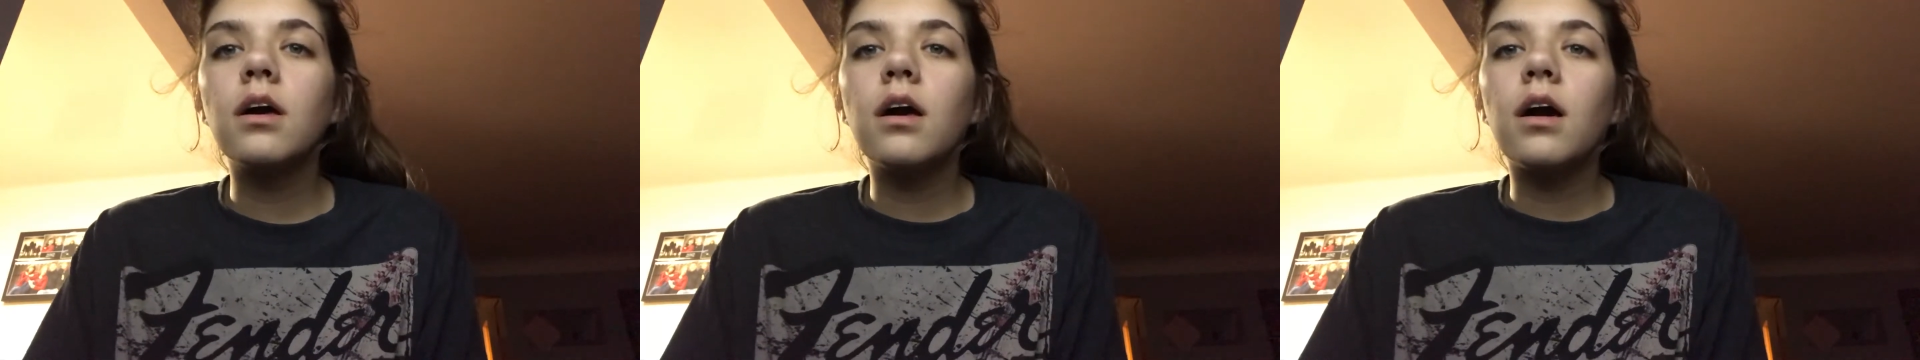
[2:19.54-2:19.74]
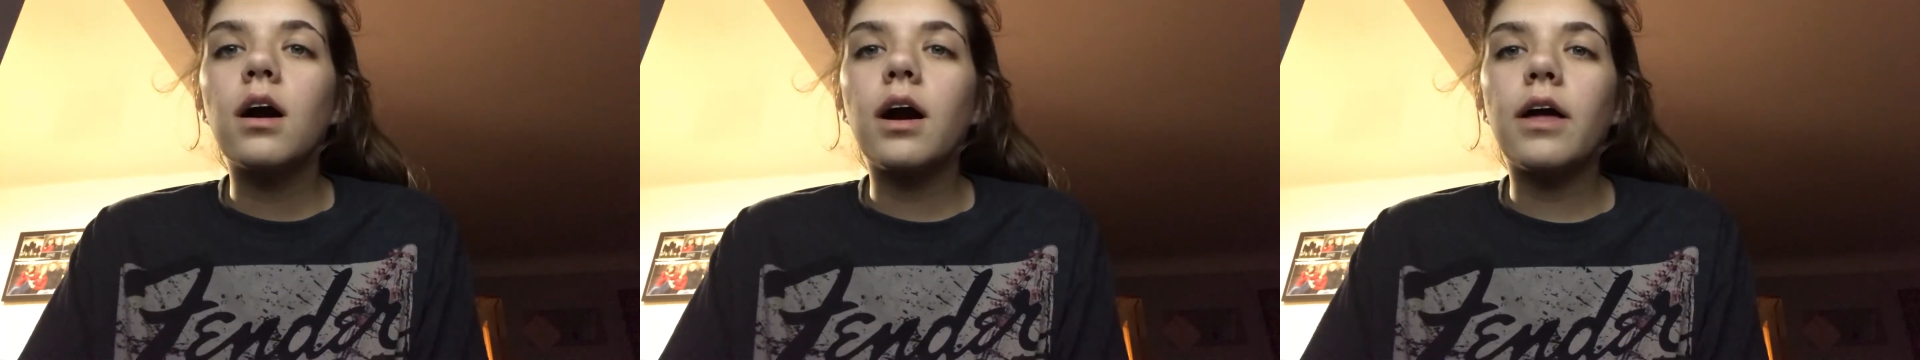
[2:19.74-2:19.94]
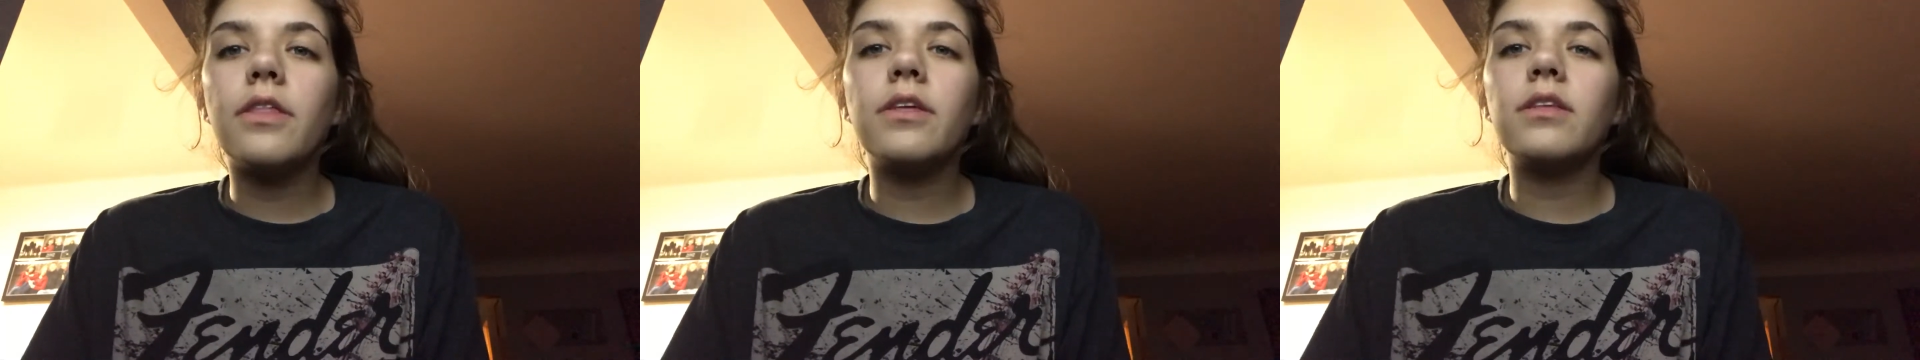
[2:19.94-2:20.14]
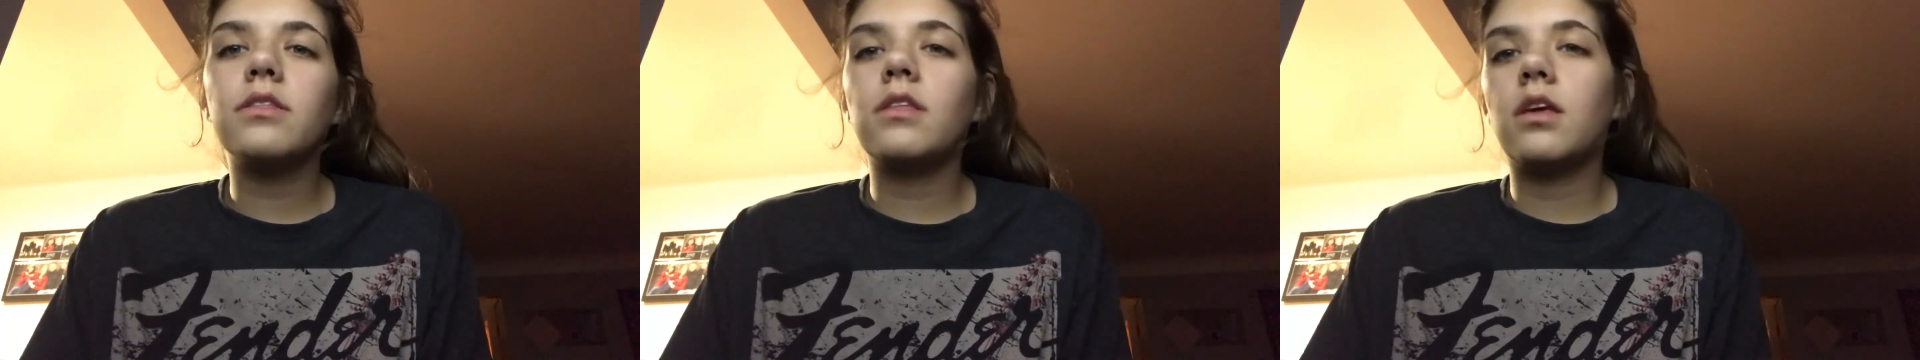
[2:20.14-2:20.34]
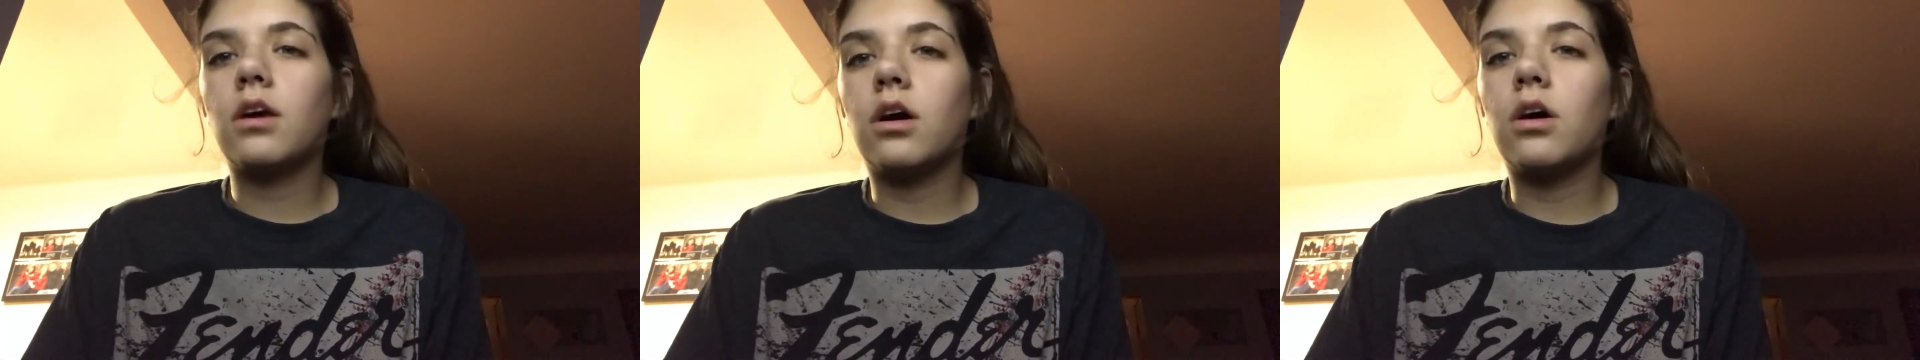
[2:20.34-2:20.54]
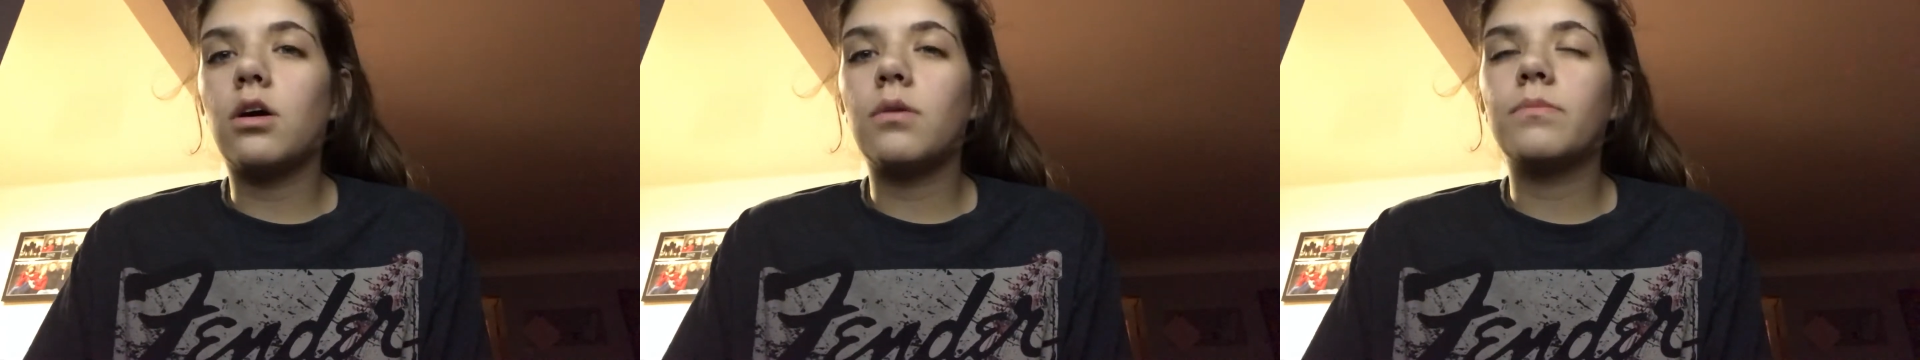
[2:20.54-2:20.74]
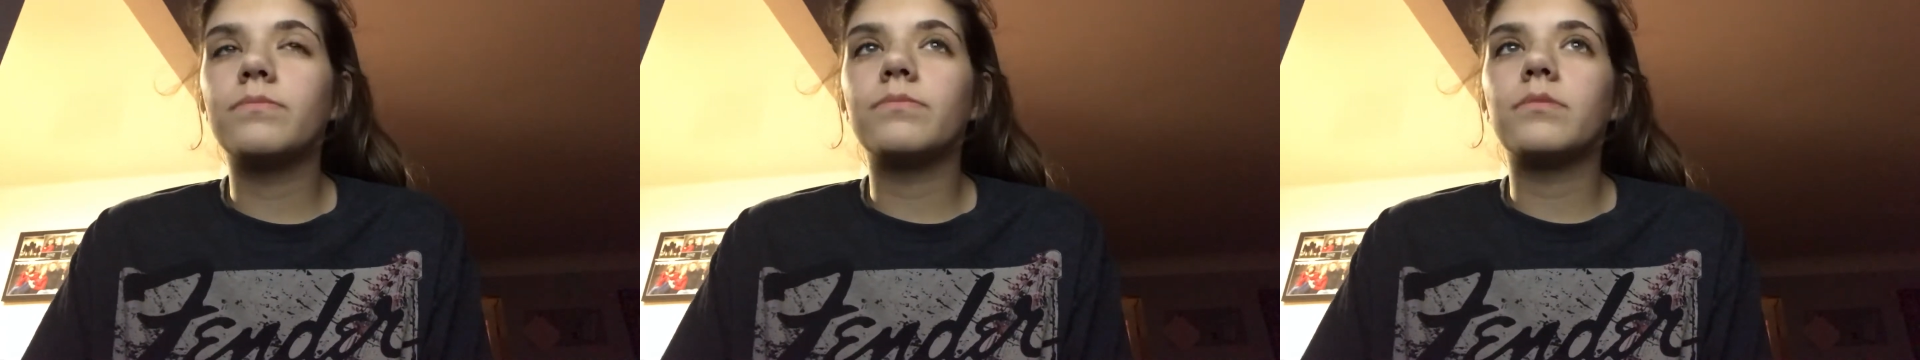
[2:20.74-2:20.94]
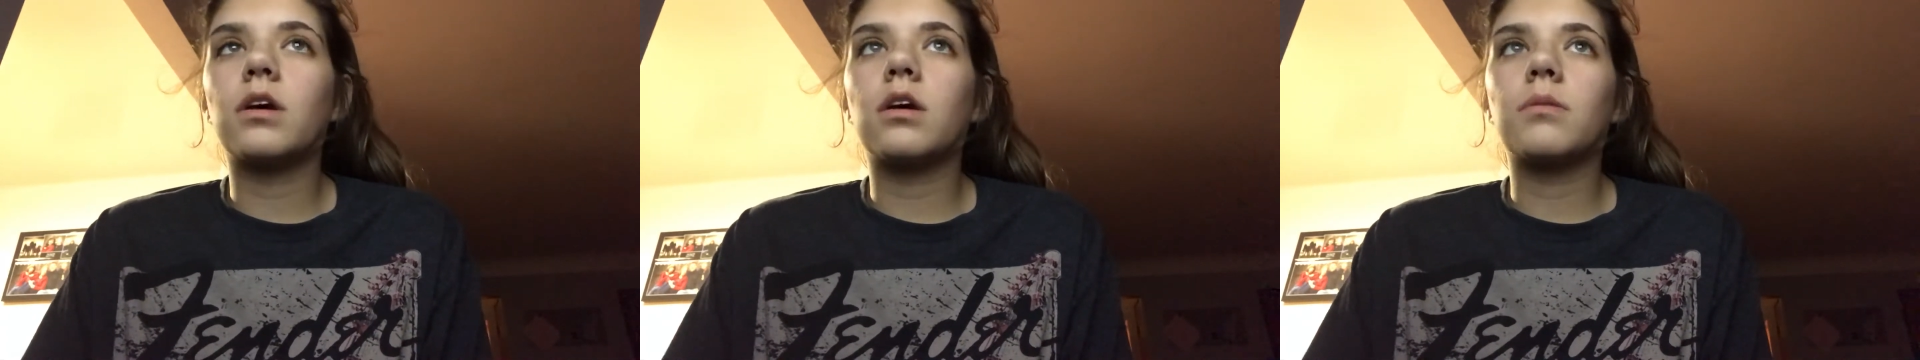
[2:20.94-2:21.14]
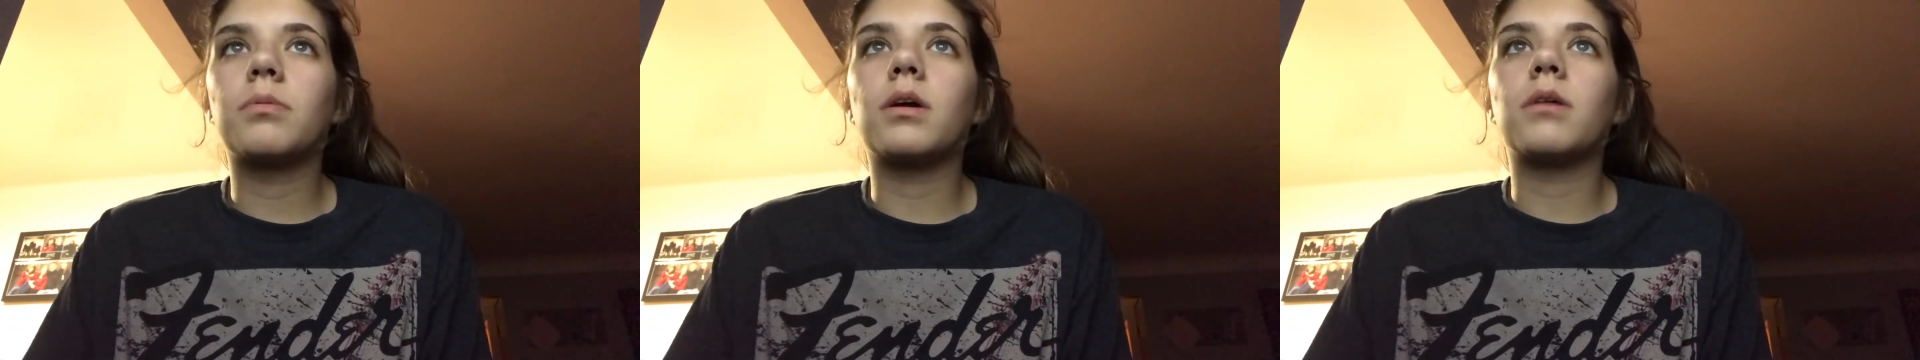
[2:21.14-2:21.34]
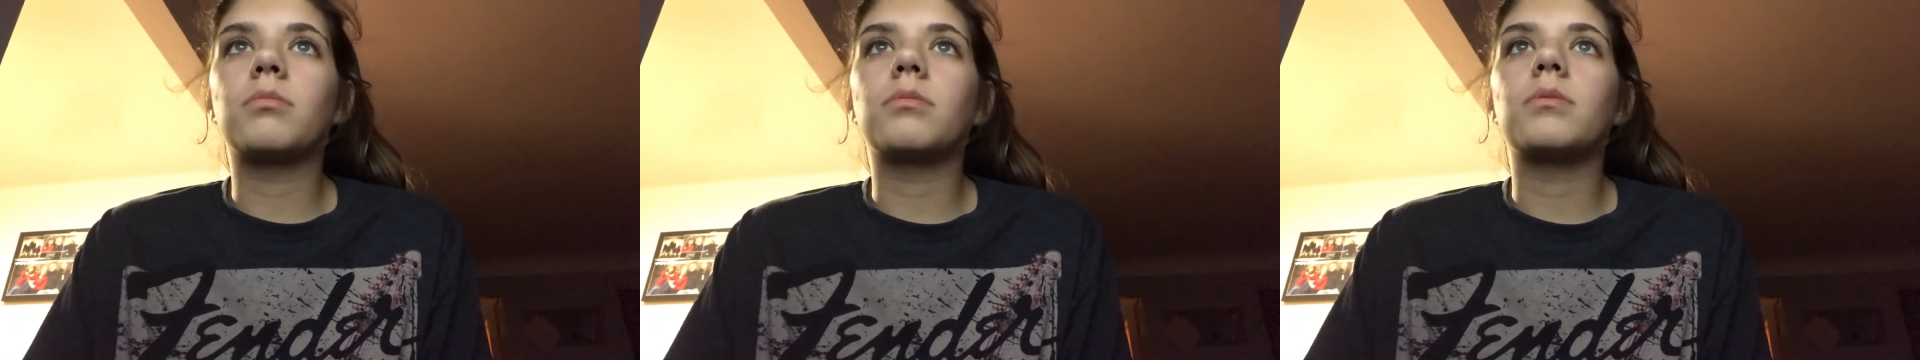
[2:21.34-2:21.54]
I think they all are
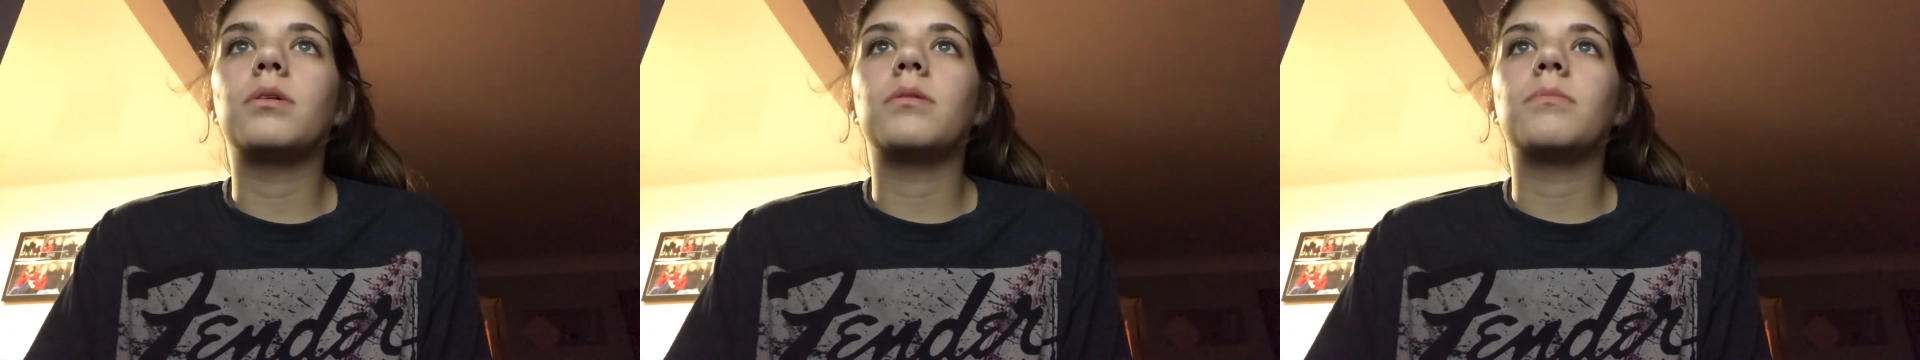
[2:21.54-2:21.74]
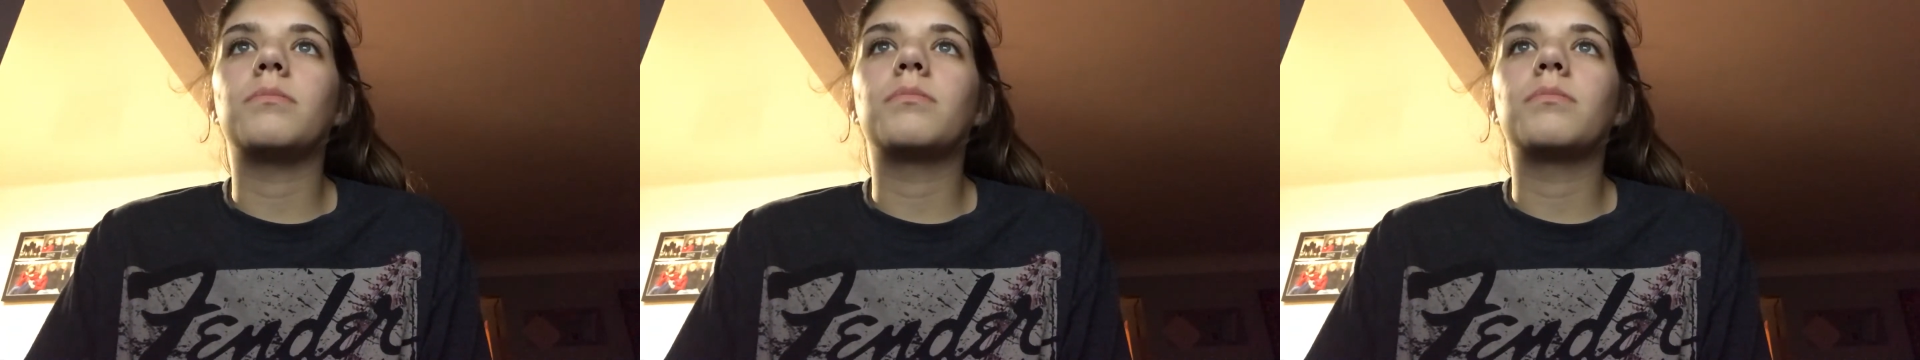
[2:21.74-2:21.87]
probably